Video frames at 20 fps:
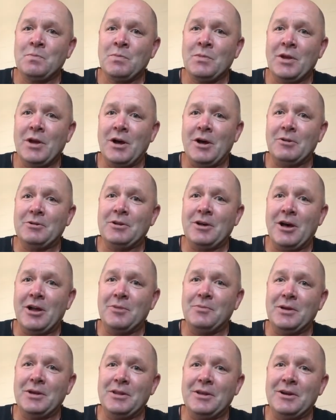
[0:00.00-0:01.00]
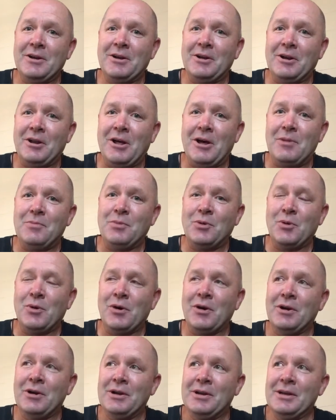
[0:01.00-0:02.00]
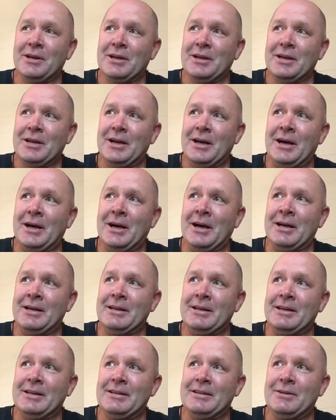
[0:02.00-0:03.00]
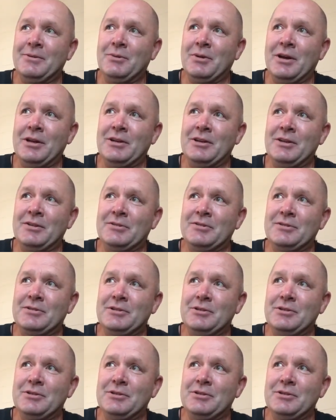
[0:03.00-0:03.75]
autonomy there, and a lot more, it wasn't as,